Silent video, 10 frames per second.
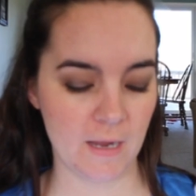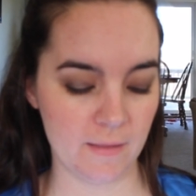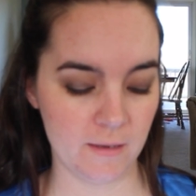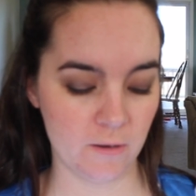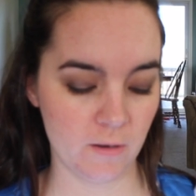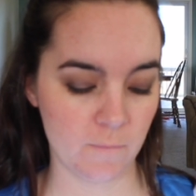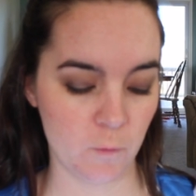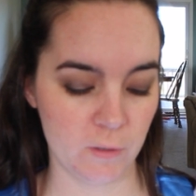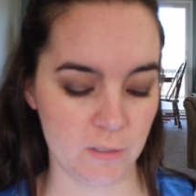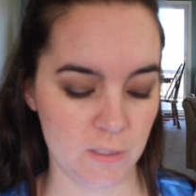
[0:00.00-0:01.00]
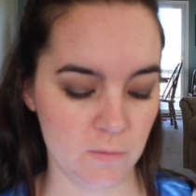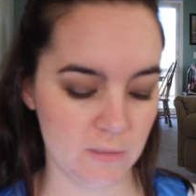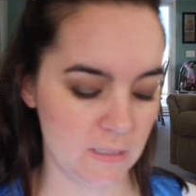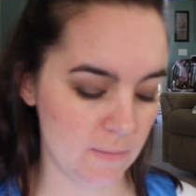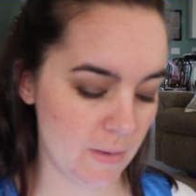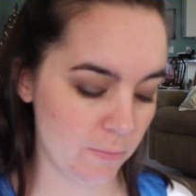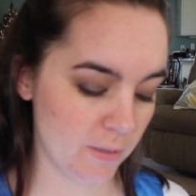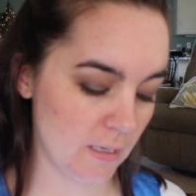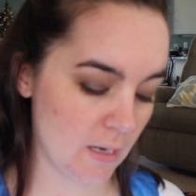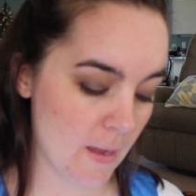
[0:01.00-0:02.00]
highlighter, I'm going to use the
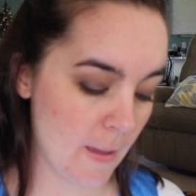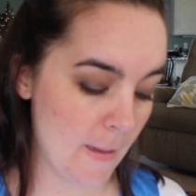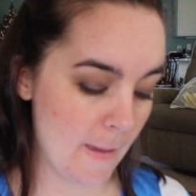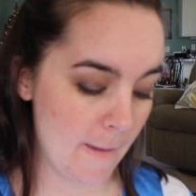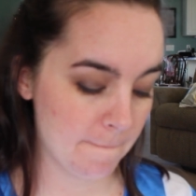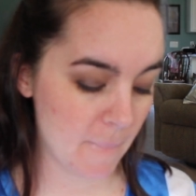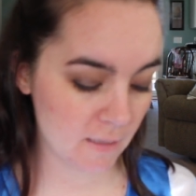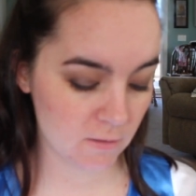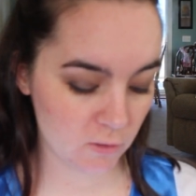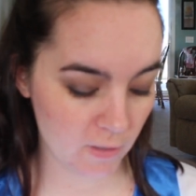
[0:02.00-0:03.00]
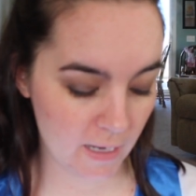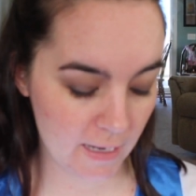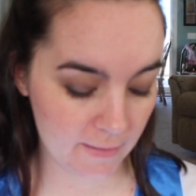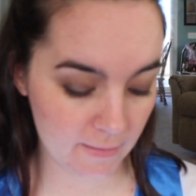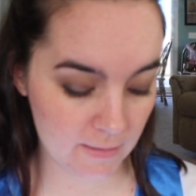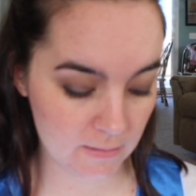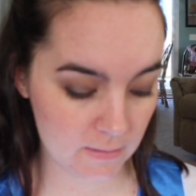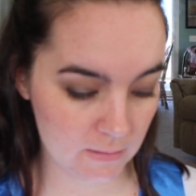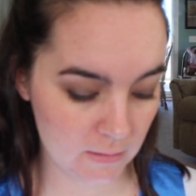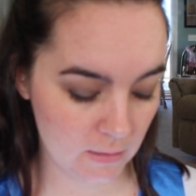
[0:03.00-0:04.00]
Maybelline Master
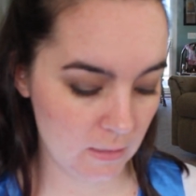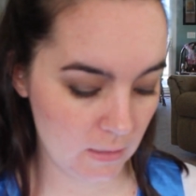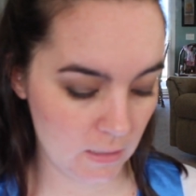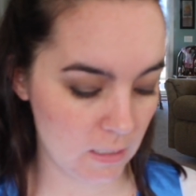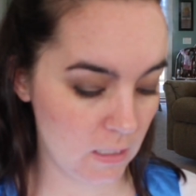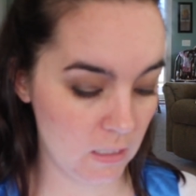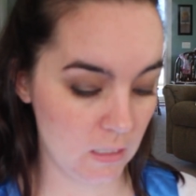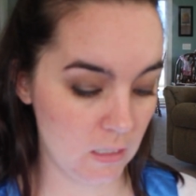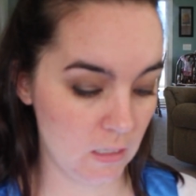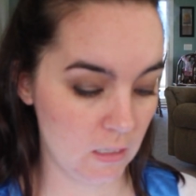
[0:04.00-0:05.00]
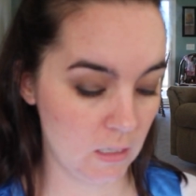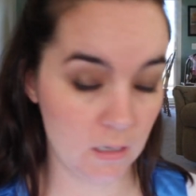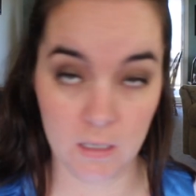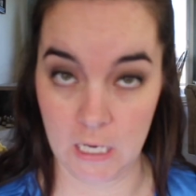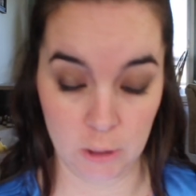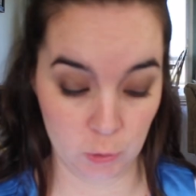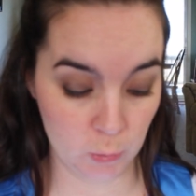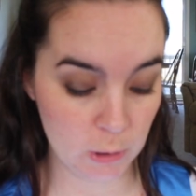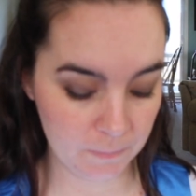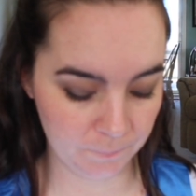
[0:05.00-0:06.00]
Hi-Light in
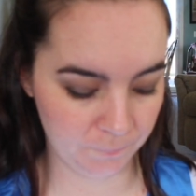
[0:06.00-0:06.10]
Natural.